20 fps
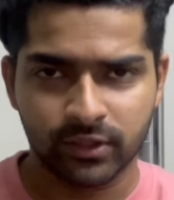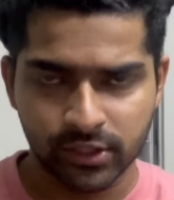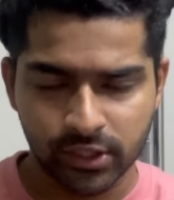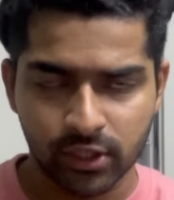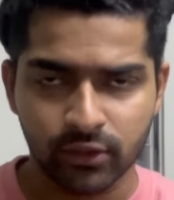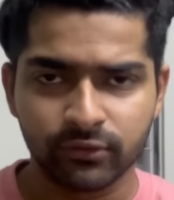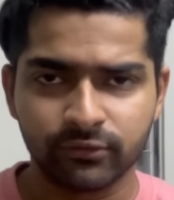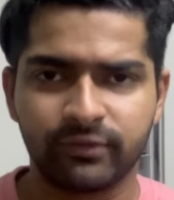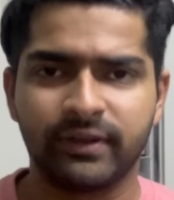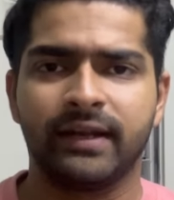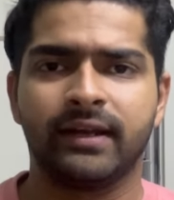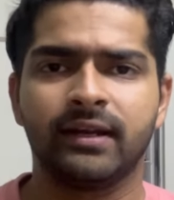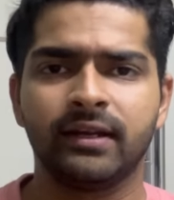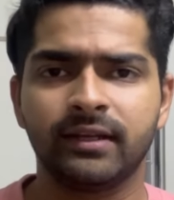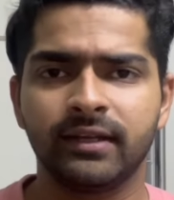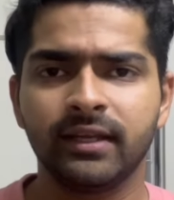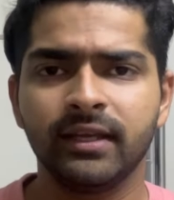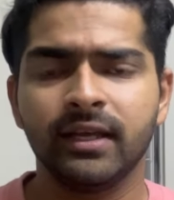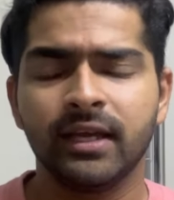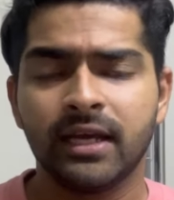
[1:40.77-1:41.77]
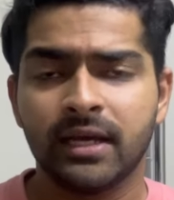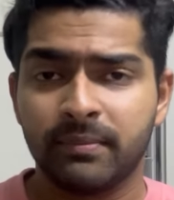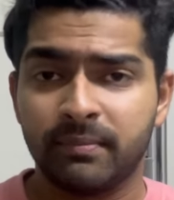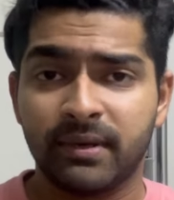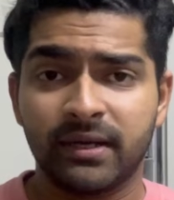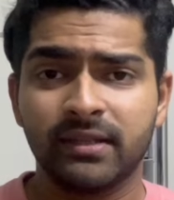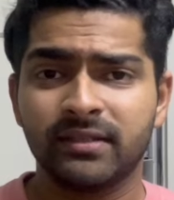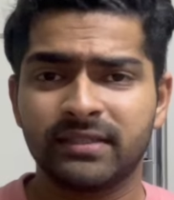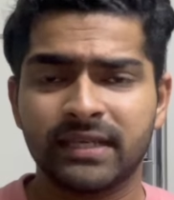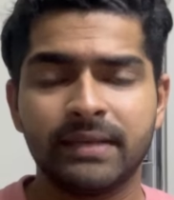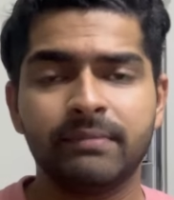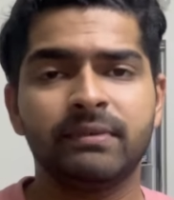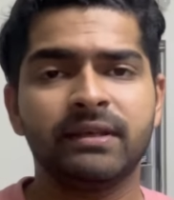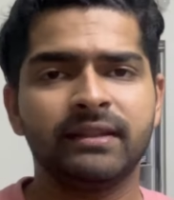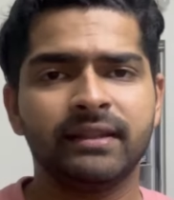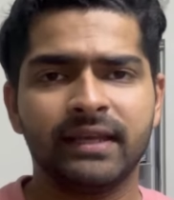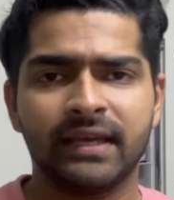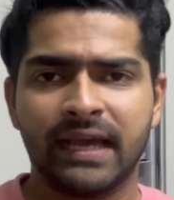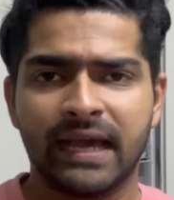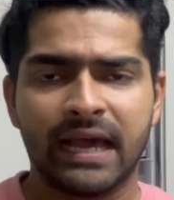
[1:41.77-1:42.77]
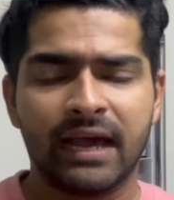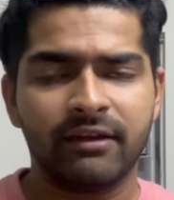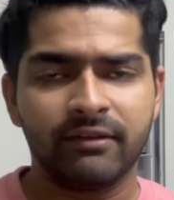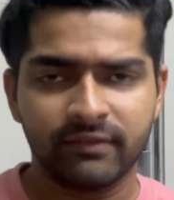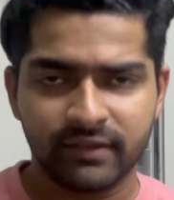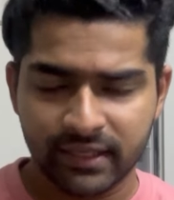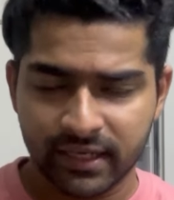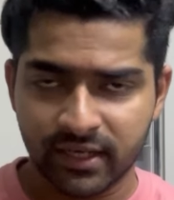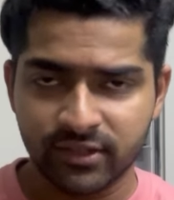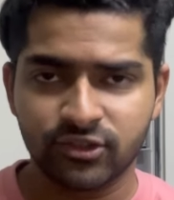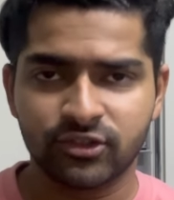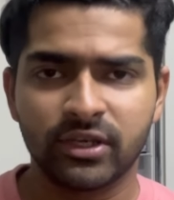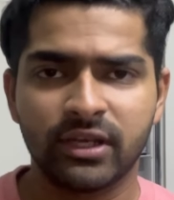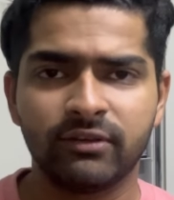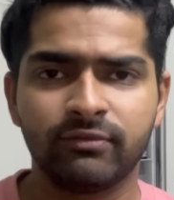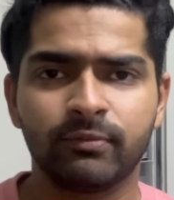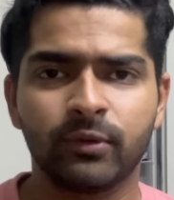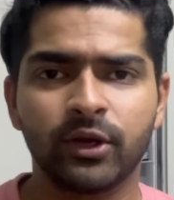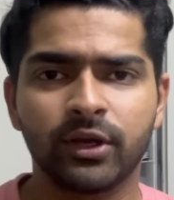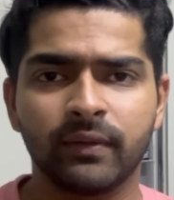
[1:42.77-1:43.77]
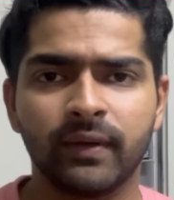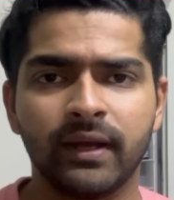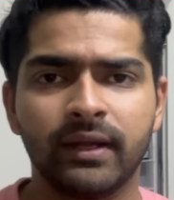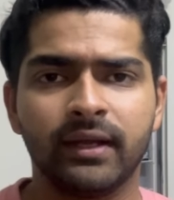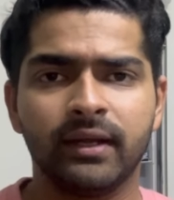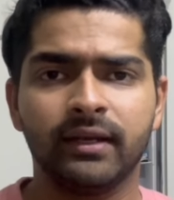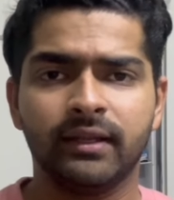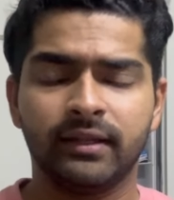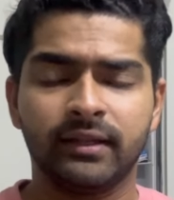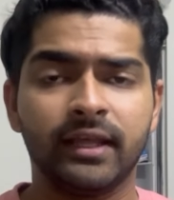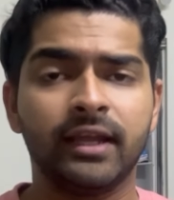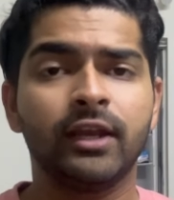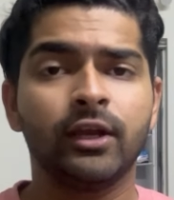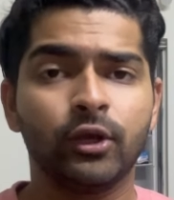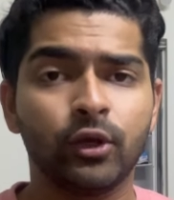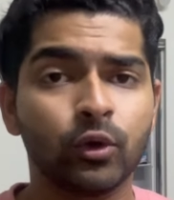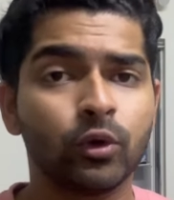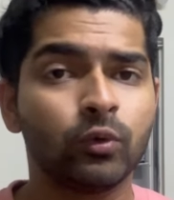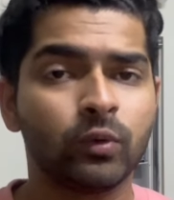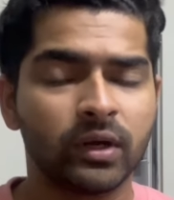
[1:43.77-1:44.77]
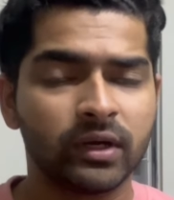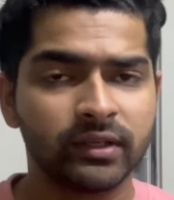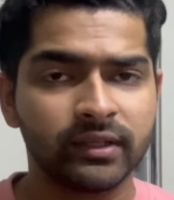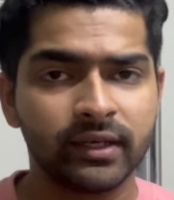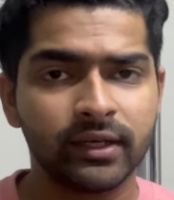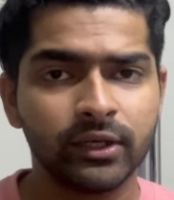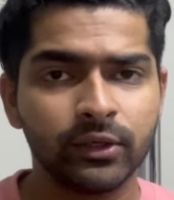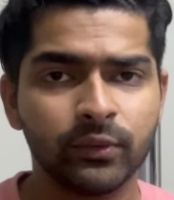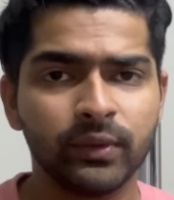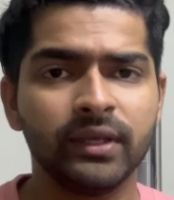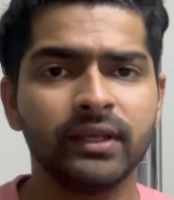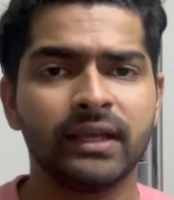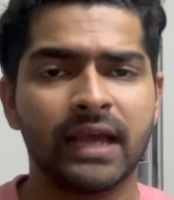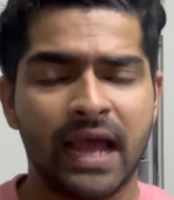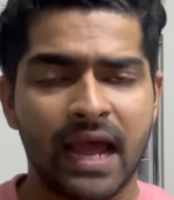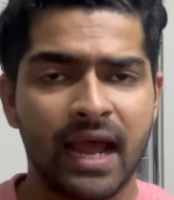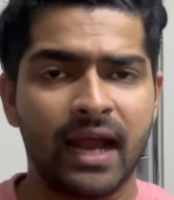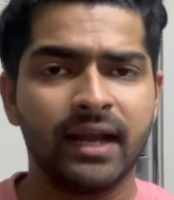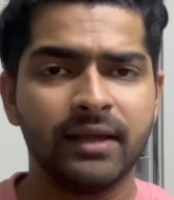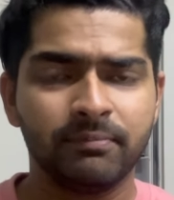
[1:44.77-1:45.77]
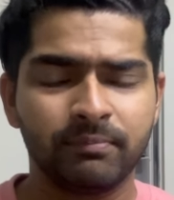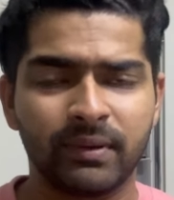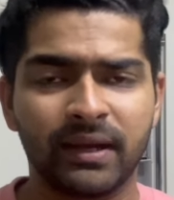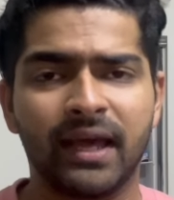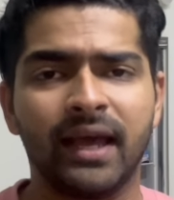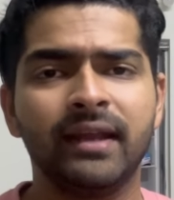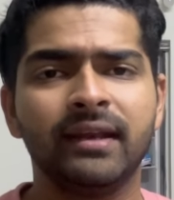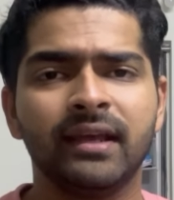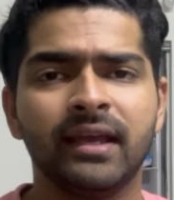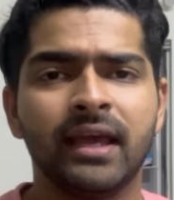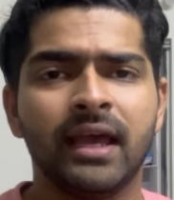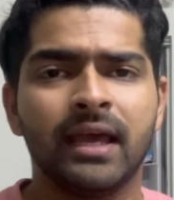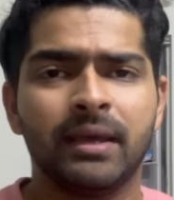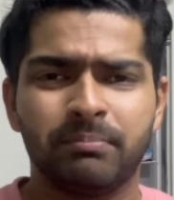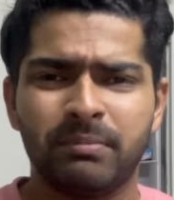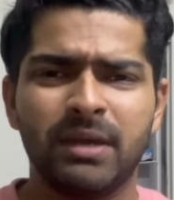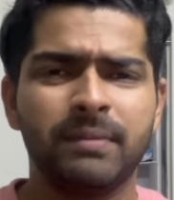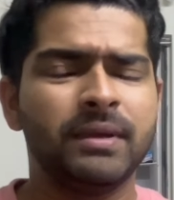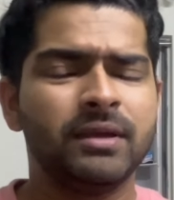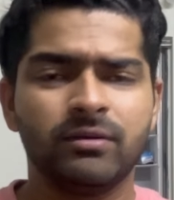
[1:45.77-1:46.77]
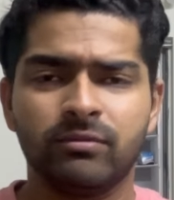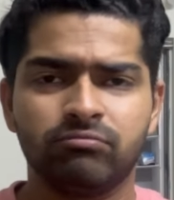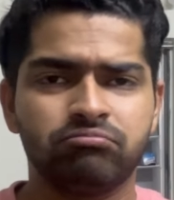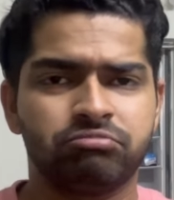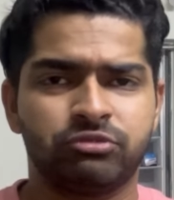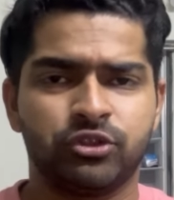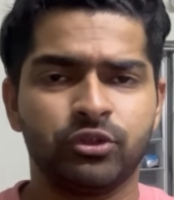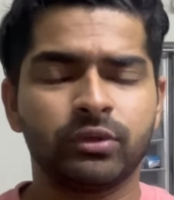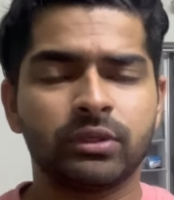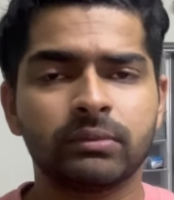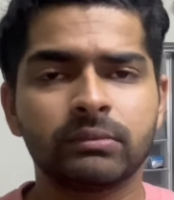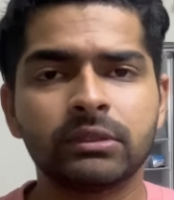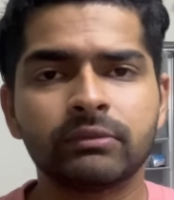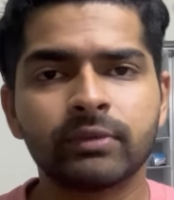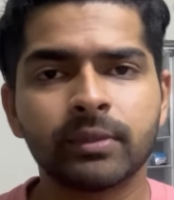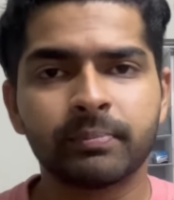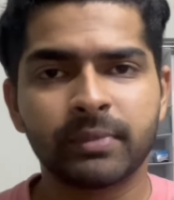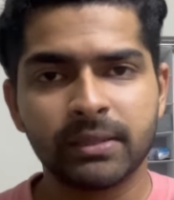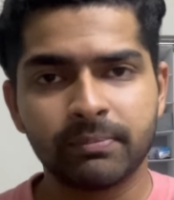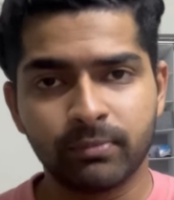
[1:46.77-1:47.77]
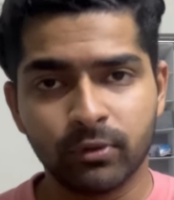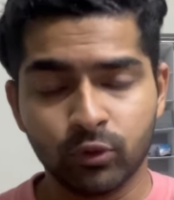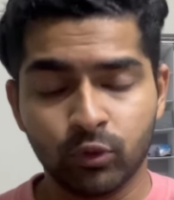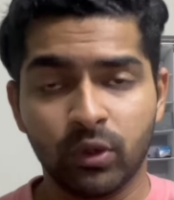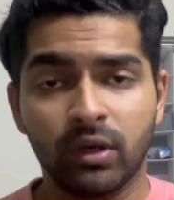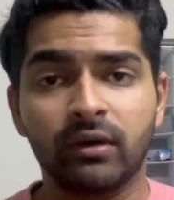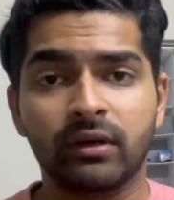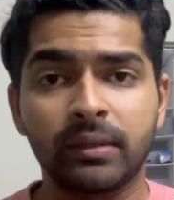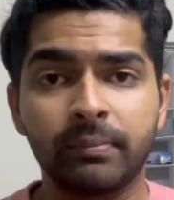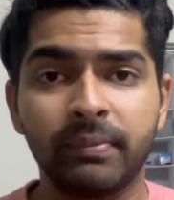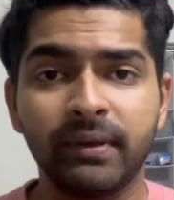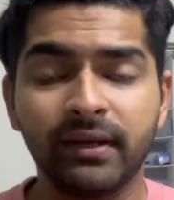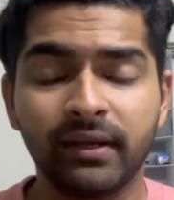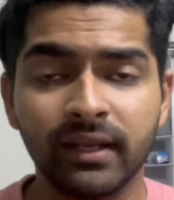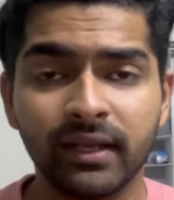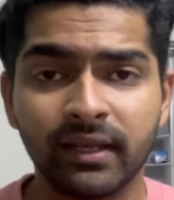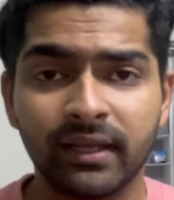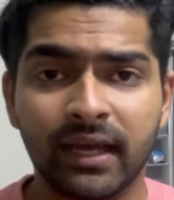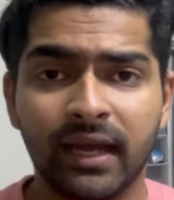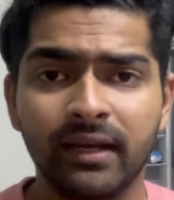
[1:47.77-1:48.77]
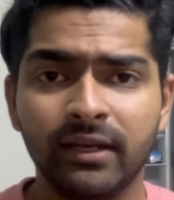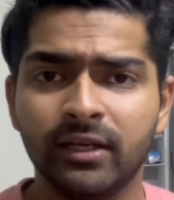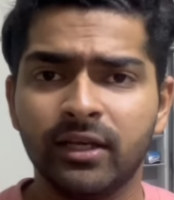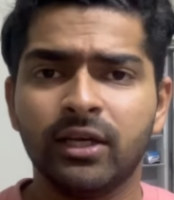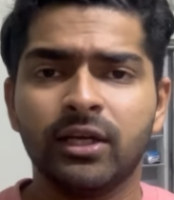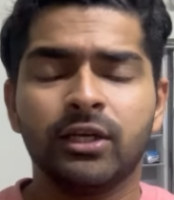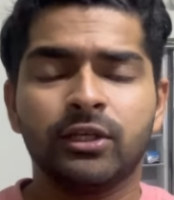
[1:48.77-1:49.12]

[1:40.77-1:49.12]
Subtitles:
renowned faculty. But at the same time, they are self-motivated. They know what they are doing, had a plan, maybe suitable for people who are repeating CAT.